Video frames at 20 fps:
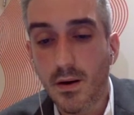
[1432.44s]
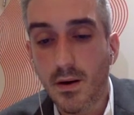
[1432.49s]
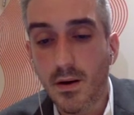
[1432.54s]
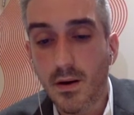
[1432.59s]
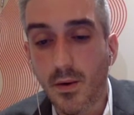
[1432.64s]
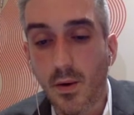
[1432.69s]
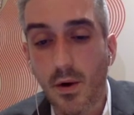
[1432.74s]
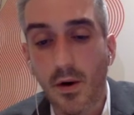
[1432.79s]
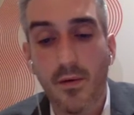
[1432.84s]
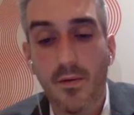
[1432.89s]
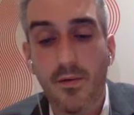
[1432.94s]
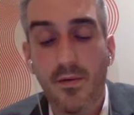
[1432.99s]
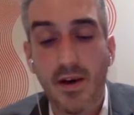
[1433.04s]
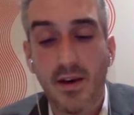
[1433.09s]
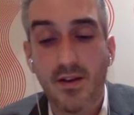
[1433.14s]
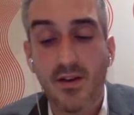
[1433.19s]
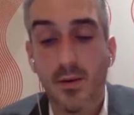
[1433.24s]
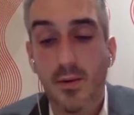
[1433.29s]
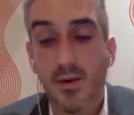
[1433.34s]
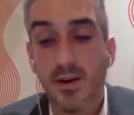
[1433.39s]
Well,
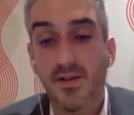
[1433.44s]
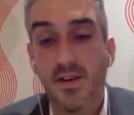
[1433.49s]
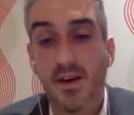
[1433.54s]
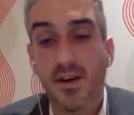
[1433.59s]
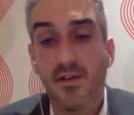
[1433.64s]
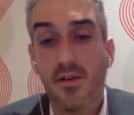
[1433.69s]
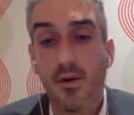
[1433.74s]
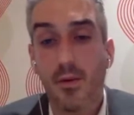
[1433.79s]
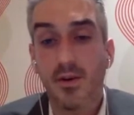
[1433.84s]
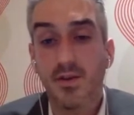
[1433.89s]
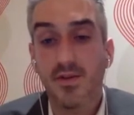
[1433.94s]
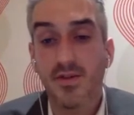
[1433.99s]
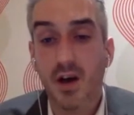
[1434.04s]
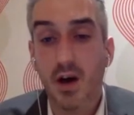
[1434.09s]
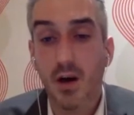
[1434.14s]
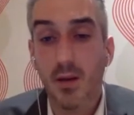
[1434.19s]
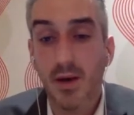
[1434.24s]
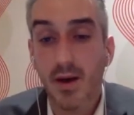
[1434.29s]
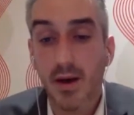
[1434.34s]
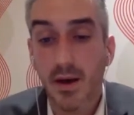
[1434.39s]
thanks so much. Thanks so much for
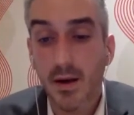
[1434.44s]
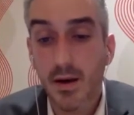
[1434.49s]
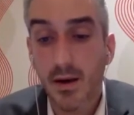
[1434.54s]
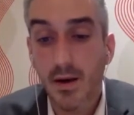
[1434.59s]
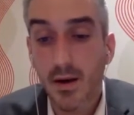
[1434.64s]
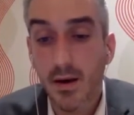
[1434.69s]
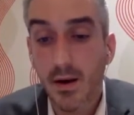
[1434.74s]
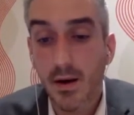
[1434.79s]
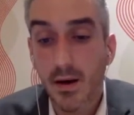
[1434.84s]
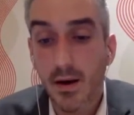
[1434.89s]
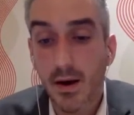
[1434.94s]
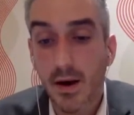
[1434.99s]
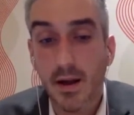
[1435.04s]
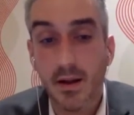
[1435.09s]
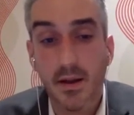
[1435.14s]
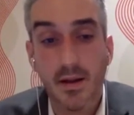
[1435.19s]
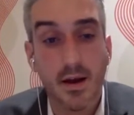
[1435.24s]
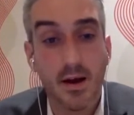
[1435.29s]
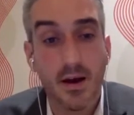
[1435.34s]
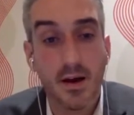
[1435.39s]
coming
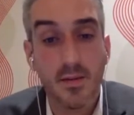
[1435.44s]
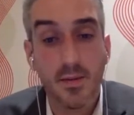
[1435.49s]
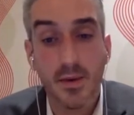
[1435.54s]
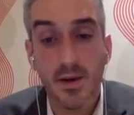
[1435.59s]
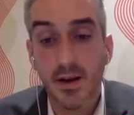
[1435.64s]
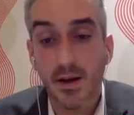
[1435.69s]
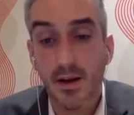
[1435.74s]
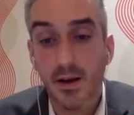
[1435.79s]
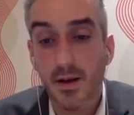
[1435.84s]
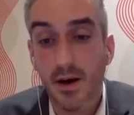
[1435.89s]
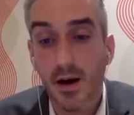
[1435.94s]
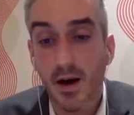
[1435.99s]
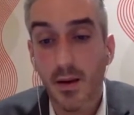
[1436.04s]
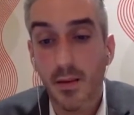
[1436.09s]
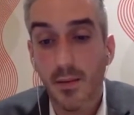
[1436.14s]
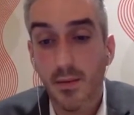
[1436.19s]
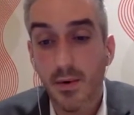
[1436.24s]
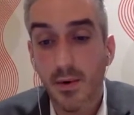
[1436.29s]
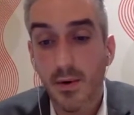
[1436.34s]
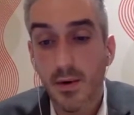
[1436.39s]
and spending the time.
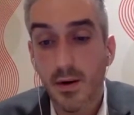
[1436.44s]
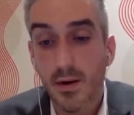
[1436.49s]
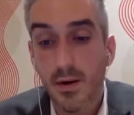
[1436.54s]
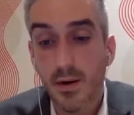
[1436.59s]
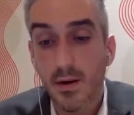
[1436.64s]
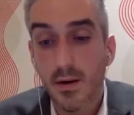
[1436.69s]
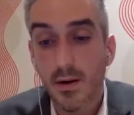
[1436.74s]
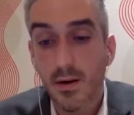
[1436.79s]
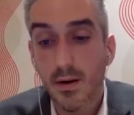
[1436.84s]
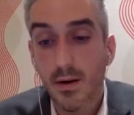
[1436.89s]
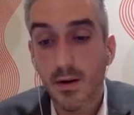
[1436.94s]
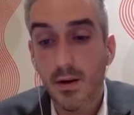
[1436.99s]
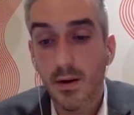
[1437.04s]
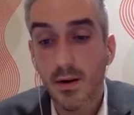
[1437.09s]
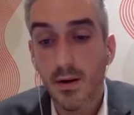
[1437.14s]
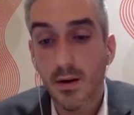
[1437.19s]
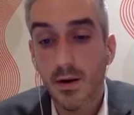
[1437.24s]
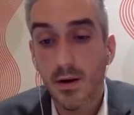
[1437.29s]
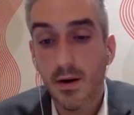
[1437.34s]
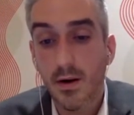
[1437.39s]

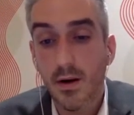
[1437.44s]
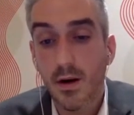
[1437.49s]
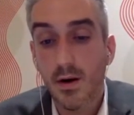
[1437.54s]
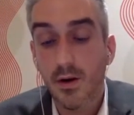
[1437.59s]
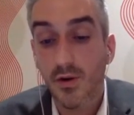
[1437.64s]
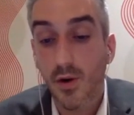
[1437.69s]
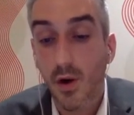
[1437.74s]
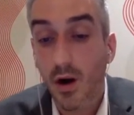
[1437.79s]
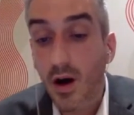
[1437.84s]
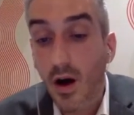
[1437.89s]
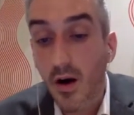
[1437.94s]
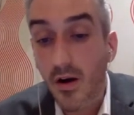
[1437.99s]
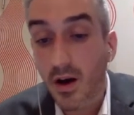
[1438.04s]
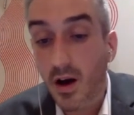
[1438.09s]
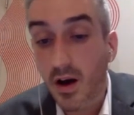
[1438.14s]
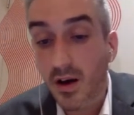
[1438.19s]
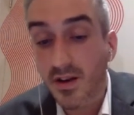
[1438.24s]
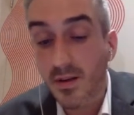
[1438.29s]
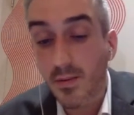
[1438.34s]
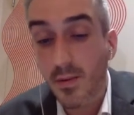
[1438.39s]
So our current
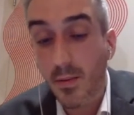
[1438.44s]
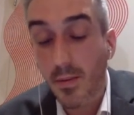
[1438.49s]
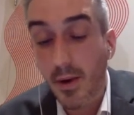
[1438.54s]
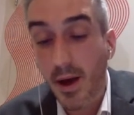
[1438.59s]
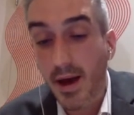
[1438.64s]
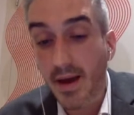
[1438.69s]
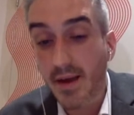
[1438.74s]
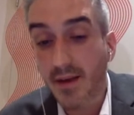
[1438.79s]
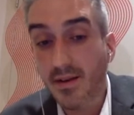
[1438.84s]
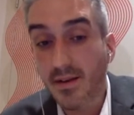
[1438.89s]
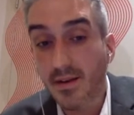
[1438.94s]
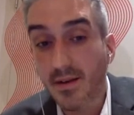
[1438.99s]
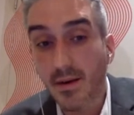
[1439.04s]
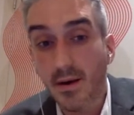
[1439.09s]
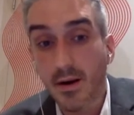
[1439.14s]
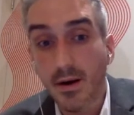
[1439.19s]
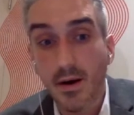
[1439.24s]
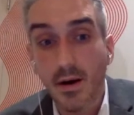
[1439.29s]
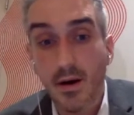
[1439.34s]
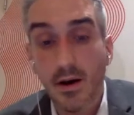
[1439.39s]
customer base,
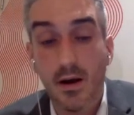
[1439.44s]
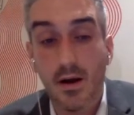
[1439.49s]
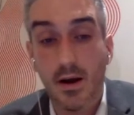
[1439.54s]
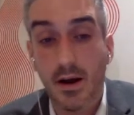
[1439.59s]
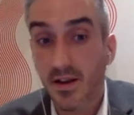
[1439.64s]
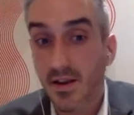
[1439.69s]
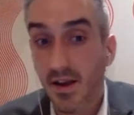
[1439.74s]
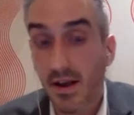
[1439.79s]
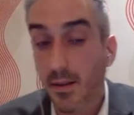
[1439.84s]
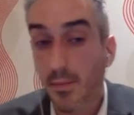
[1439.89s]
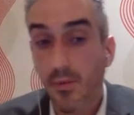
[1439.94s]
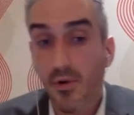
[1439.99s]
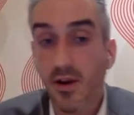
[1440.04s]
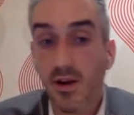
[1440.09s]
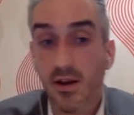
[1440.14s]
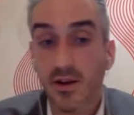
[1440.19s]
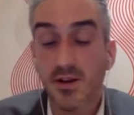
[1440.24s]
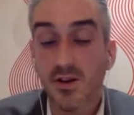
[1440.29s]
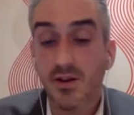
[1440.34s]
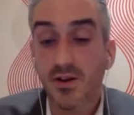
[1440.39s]
like I say, the
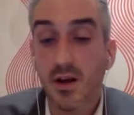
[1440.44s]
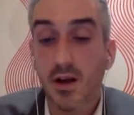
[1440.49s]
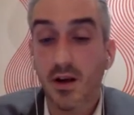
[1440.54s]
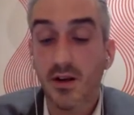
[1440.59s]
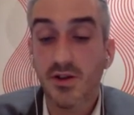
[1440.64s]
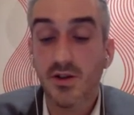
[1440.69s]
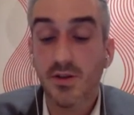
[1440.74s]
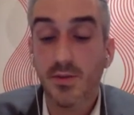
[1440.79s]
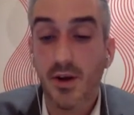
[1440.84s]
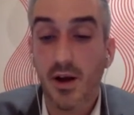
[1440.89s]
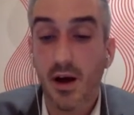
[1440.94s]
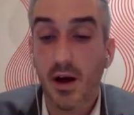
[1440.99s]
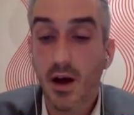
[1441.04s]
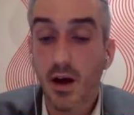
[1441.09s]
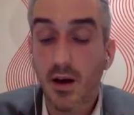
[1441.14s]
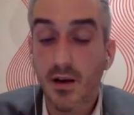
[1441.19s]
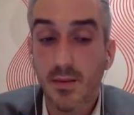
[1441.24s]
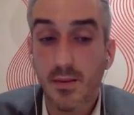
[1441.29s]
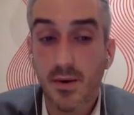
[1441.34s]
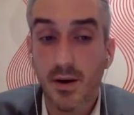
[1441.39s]
product just launched, but our
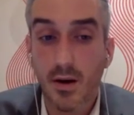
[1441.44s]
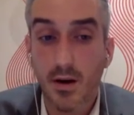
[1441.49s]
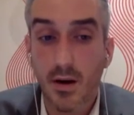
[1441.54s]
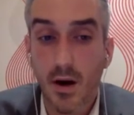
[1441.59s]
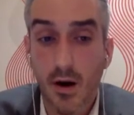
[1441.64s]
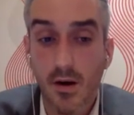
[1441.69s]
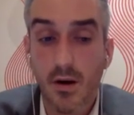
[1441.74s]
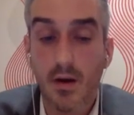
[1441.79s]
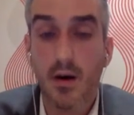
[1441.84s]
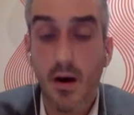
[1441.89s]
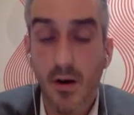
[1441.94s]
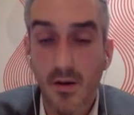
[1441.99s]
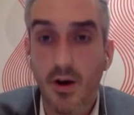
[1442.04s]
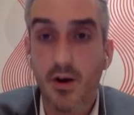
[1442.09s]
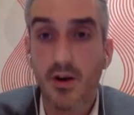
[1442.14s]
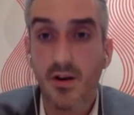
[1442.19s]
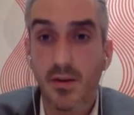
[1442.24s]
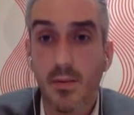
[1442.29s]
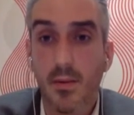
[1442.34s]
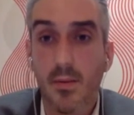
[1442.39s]
current
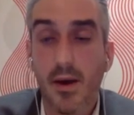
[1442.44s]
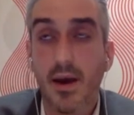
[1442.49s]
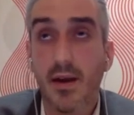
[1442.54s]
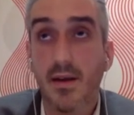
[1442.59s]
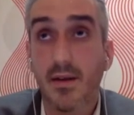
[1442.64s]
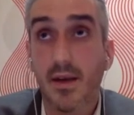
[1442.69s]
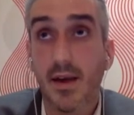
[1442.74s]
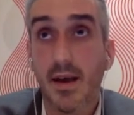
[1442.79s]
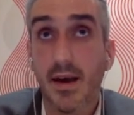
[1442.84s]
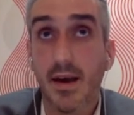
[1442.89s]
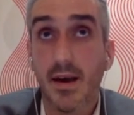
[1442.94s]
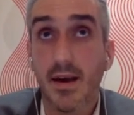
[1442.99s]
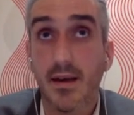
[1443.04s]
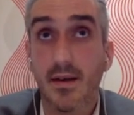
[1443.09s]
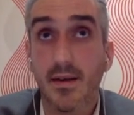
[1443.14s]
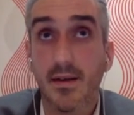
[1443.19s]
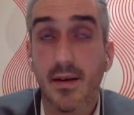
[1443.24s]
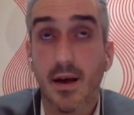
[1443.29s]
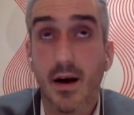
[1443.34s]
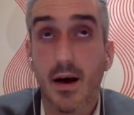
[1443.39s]
customer base is